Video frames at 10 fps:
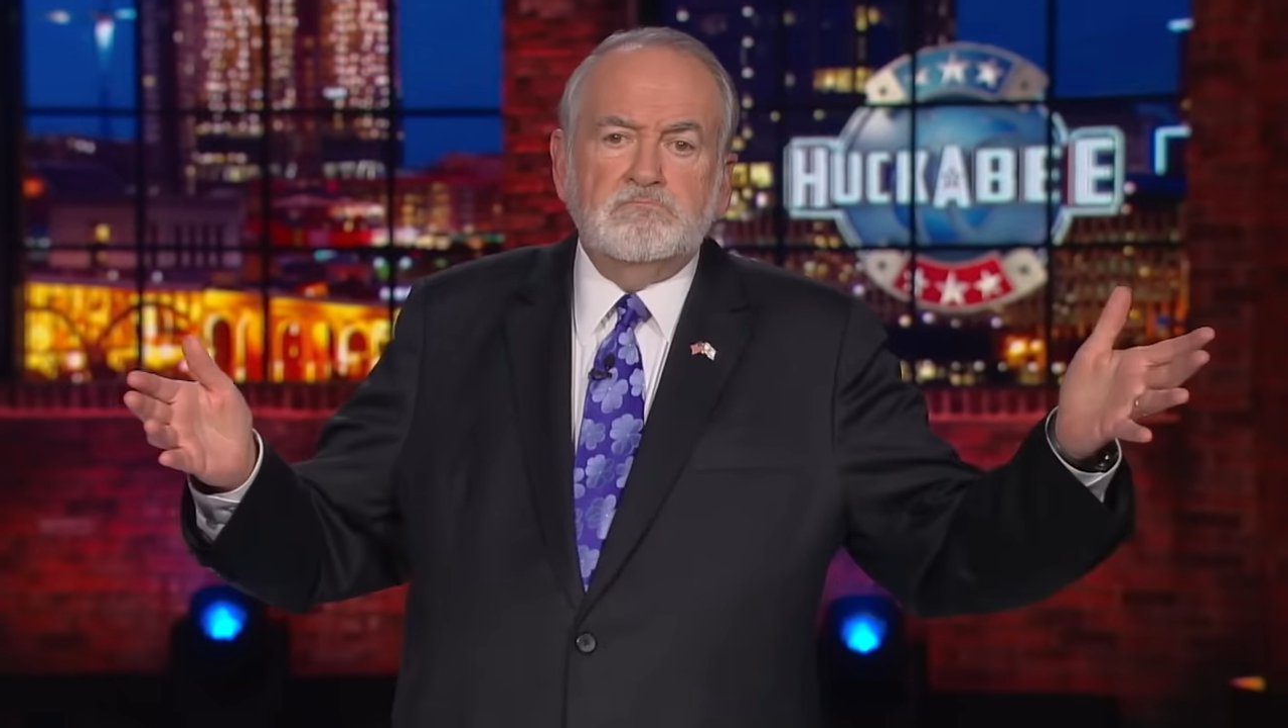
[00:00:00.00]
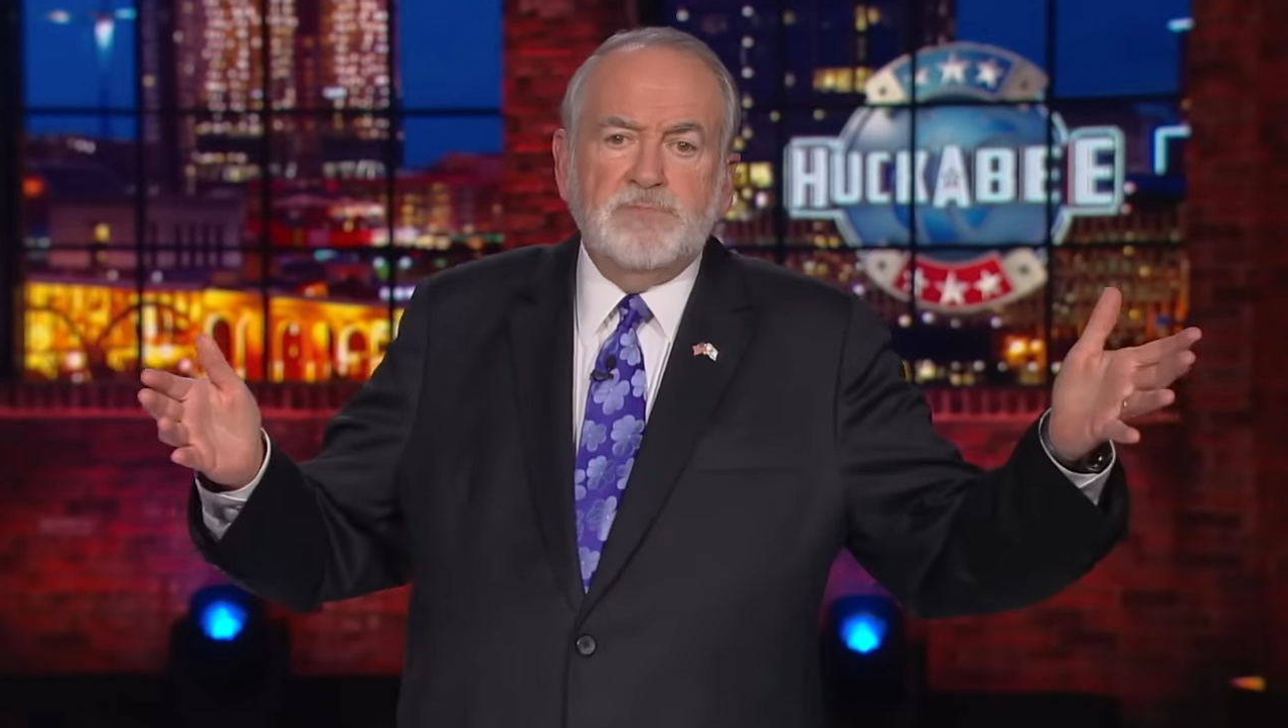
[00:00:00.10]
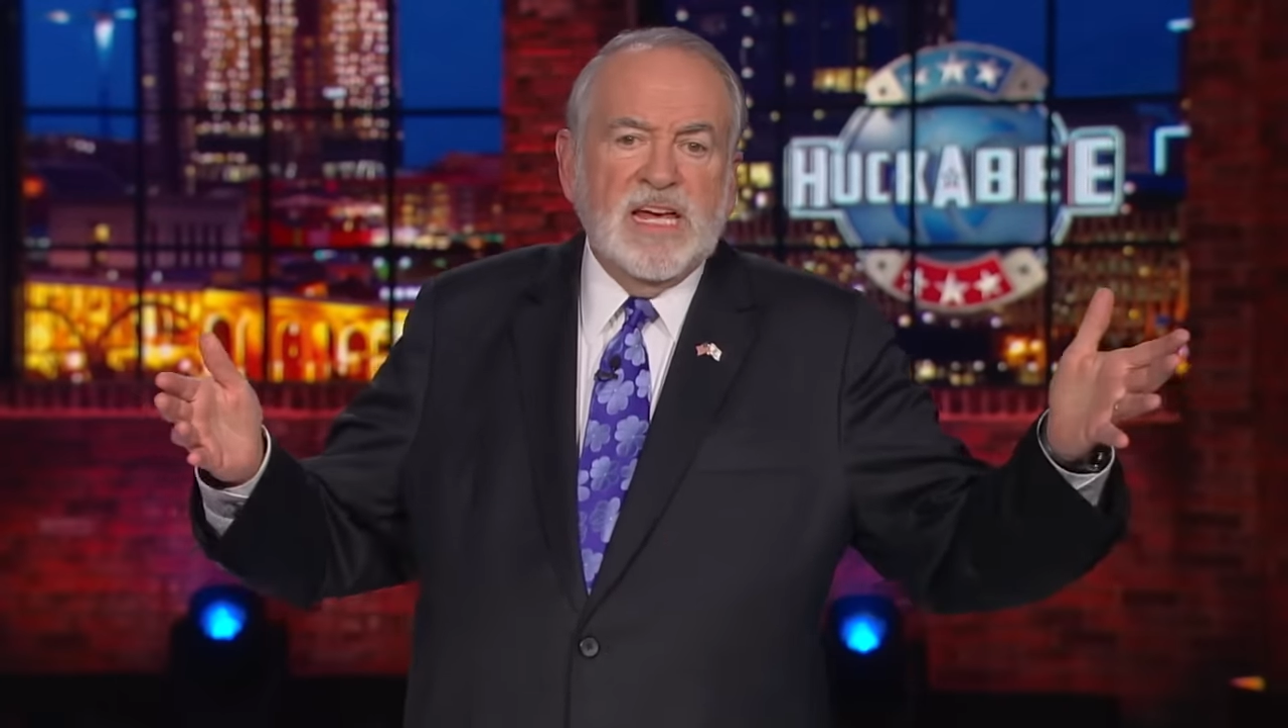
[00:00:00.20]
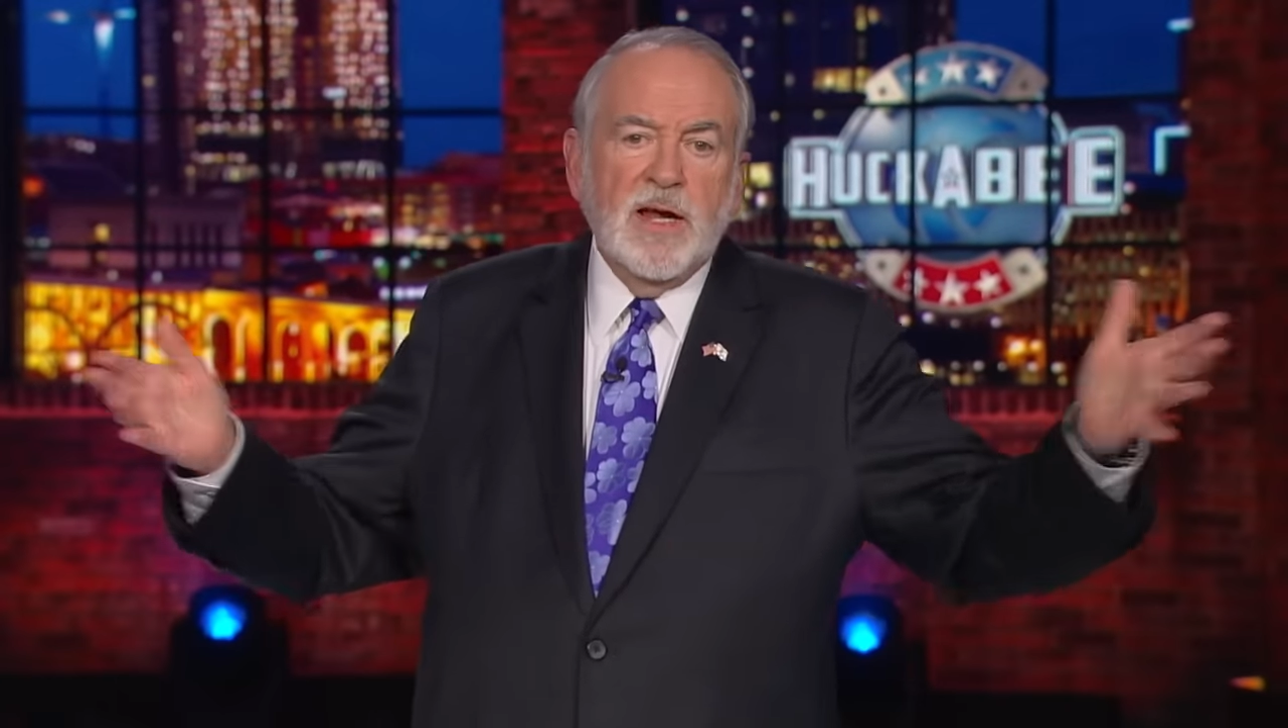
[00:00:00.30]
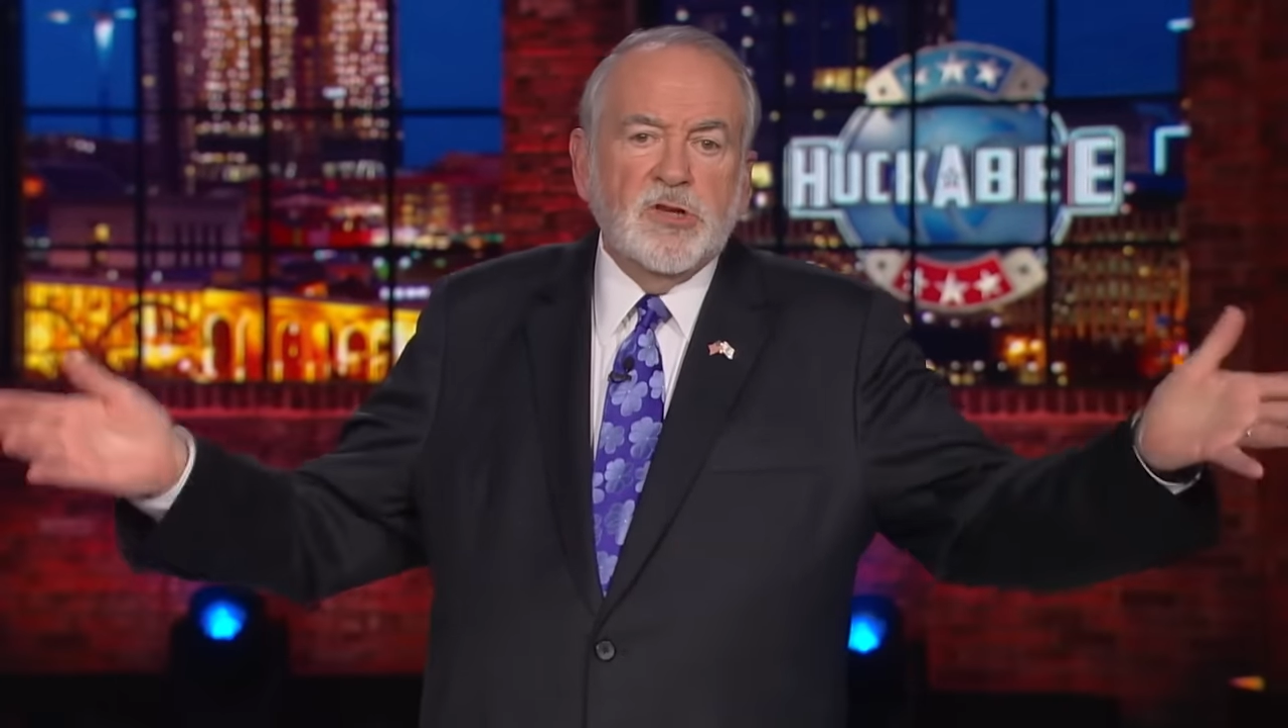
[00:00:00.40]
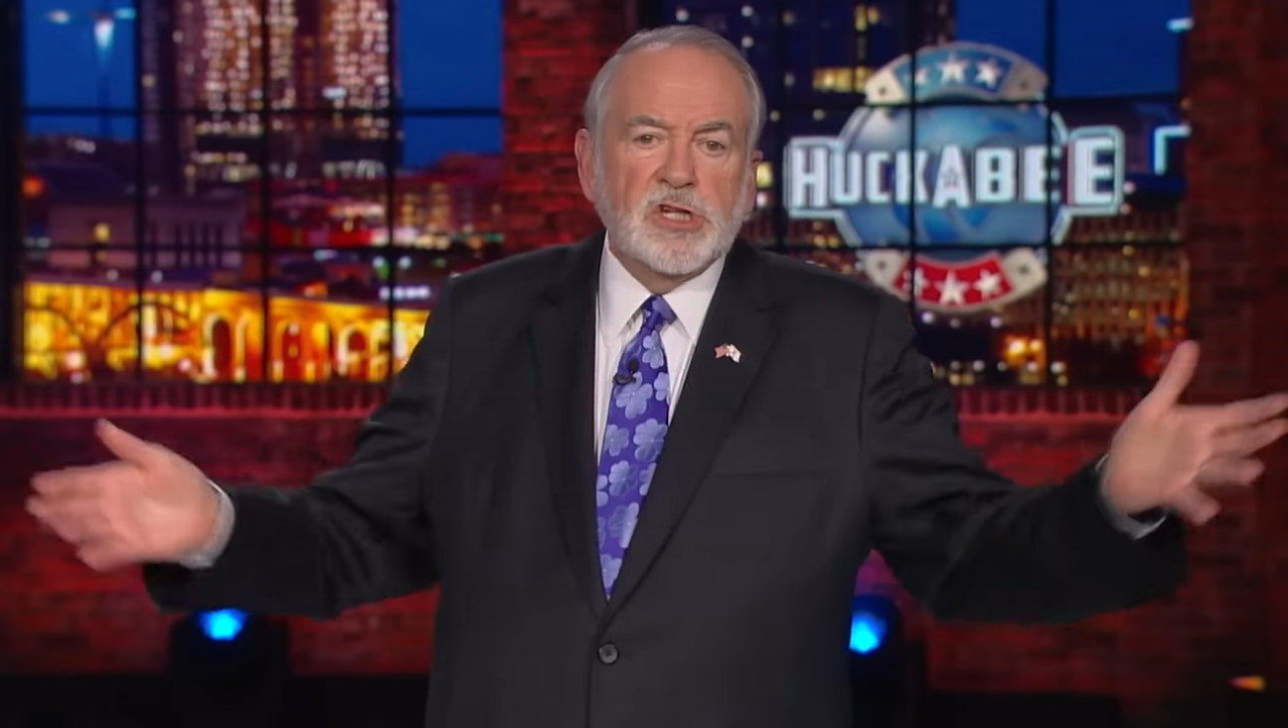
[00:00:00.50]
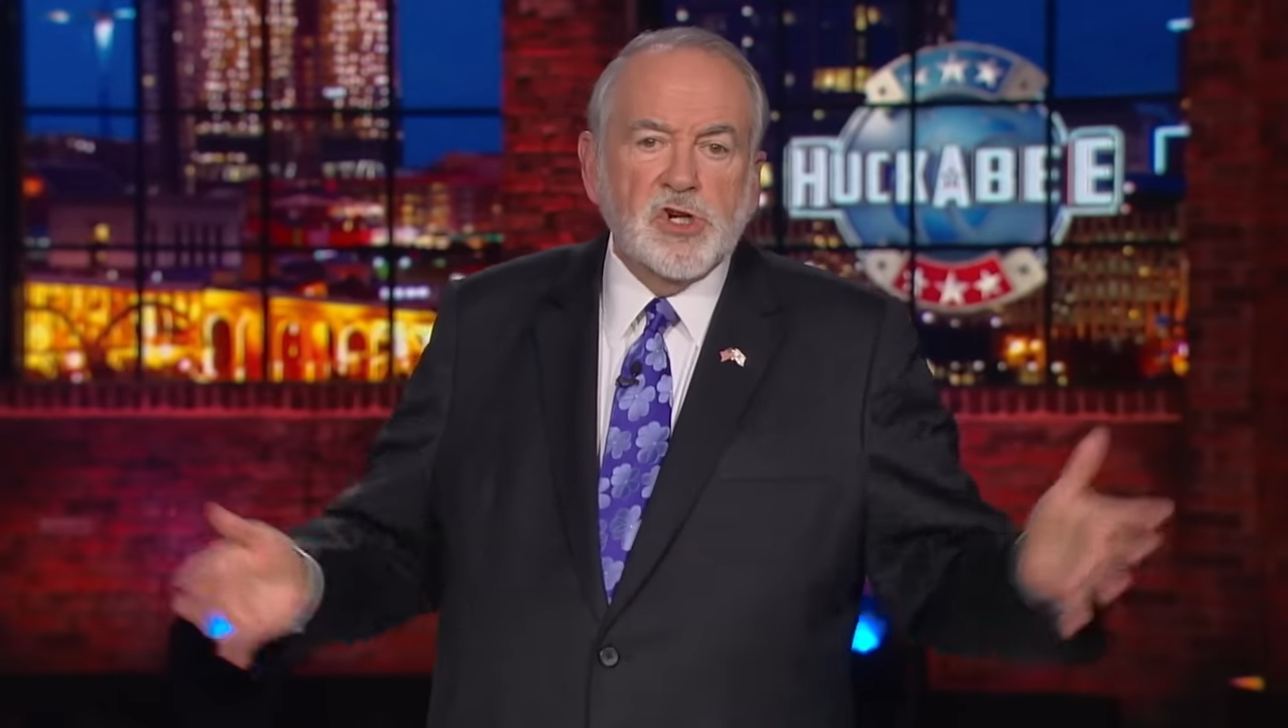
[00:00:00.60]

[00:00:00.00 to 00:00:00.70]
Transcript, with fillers: be given the